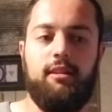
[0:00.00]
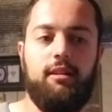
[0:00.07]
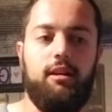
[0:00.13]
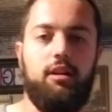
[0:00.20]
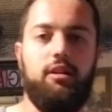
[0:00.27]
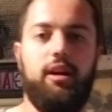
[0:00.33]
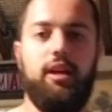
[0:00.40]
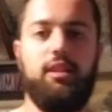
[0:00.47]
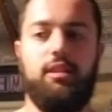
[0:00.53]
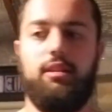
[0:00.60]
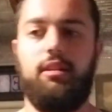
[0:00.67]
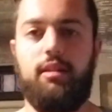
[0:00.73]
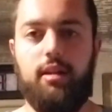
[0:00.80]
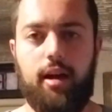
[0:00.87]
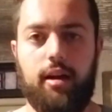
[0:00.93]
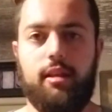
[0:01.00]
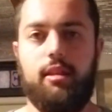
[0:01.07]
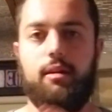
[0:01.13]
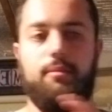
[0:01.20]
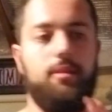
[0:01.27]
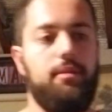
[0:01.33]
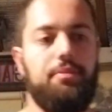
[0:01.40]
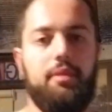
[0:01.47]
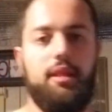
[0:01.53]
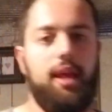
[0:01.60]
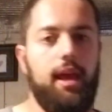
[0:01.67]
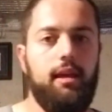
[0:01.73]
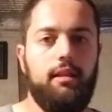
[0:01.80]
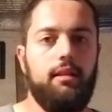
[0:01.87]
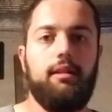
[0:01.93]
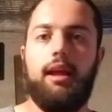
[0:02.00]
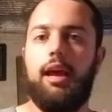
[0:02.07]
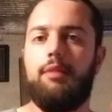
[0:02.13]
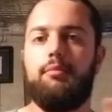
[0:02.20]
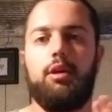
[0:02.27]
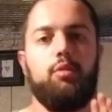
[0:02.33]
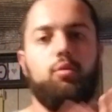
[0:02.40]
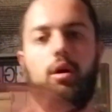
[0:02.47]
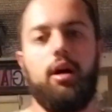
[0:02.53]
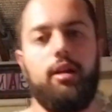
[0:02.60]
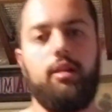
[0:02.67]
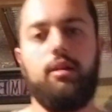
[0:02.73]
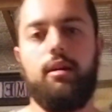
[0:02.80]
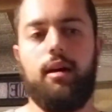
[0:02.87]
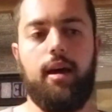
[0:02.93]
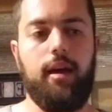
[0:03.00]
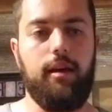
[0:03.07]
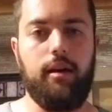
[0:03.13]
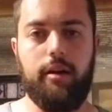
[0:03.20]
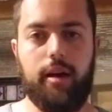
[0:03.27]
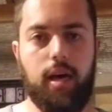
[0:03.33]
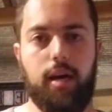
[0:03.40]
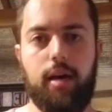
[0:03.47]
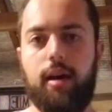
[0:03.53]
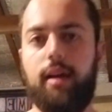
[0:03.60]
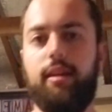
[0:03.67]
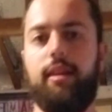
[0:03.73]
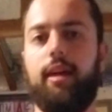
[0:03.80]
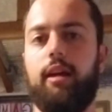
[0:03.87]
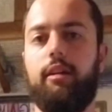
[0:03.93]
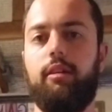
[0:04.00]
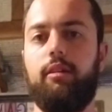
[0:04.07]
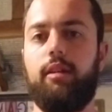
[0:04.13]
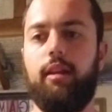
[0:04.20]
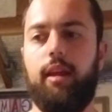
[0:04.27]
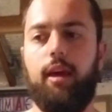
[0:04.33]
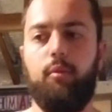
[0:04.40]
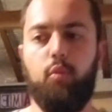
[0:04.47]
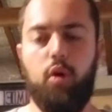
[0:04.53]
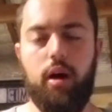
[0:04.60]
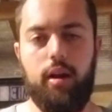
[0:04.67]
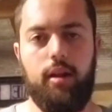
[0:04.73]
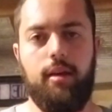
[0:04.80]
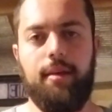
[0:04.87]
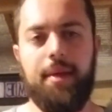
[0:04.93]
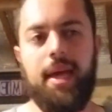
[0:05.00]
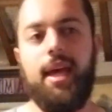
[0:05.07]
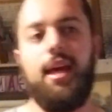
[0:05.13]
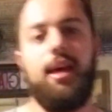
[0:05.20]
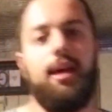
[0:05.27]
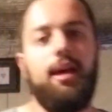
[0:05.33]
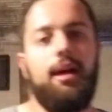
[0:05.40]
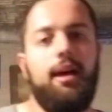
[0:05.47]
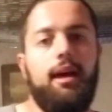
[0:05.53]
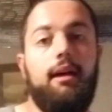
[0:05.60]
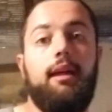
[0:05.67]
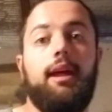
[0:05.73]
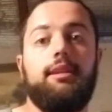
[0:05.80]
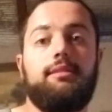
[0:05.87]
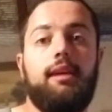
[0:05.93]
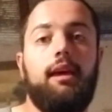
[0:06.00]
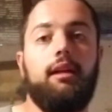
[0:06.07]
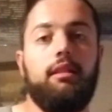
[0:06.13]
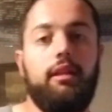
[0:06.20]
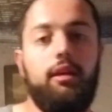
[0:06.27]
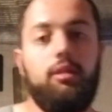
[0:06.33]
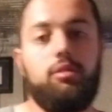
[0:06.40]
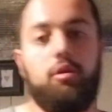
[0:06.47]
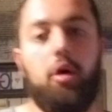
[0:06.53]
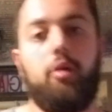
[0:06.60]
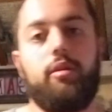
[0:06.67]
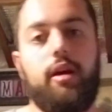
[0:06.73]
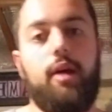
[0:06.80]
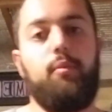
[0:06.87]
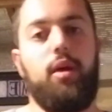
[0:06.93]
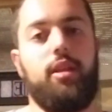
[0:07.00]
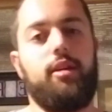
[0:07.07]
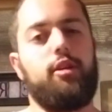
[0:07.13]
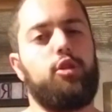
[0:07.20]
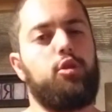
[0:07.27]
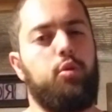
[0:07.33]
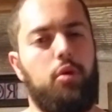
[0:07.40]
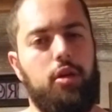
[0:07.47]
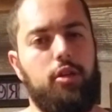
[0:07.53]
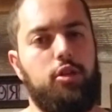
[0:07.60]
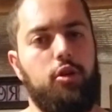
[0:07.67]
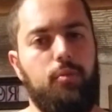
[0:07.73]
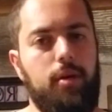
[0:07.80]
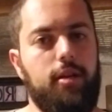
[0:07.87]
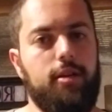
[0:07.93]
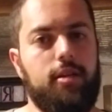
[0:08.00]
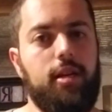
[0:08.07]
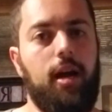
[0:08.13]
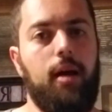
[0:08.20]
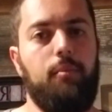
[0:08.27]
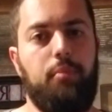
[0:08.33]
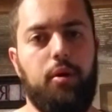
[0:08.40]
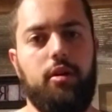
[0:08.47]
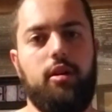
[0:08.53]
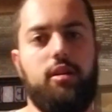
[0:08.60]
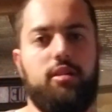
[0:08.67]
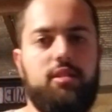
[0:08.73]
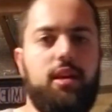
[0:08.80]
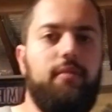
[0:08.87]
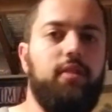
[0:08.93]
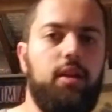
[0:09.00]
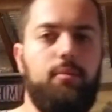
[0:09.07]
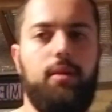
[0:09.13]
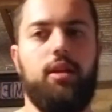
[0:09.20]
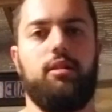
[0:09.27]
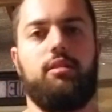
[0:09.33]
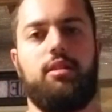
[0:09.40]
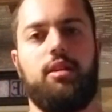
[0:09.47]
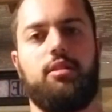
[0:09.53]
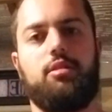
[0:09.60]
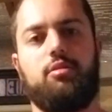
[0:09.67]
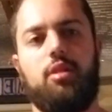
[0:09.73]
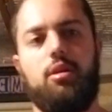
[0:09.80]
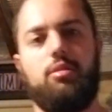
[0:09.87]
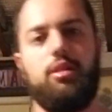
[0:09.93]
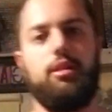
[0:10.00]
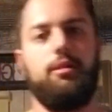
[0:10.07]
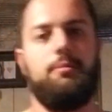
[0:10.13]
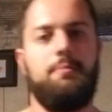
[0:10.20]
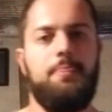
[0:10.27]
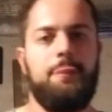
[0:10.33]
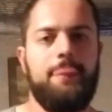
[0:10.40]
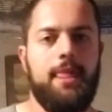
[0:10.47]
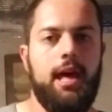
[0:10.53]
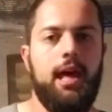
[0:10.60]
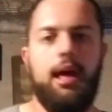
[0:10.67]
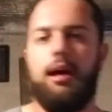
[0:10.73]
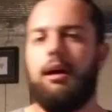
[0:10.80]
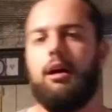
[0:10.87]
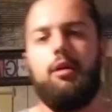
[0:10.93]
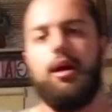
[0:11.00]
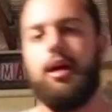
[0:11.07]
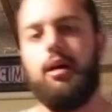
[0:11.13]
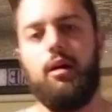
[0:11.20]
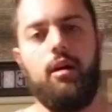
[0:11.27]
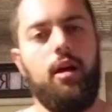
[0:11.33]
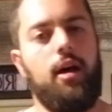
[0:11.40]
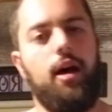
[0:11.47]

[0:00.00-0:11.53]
All right? None of them. Name me one. I dare you to name one. And I say elite thrower, I mean like a 22-meter shot putter, a 70-meter disc thrower. Oh, hell.